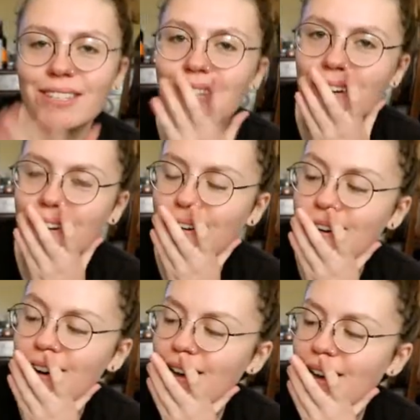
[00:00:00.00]

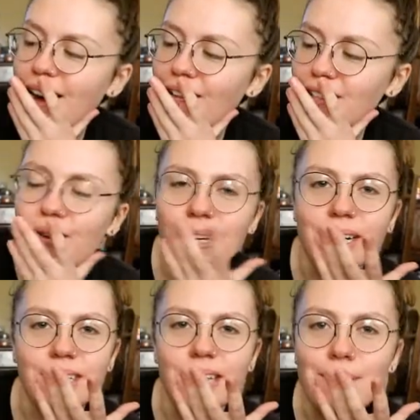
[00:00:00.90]
So I have to go get
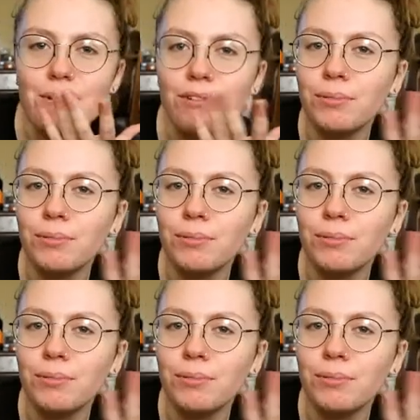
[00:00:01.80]
a staple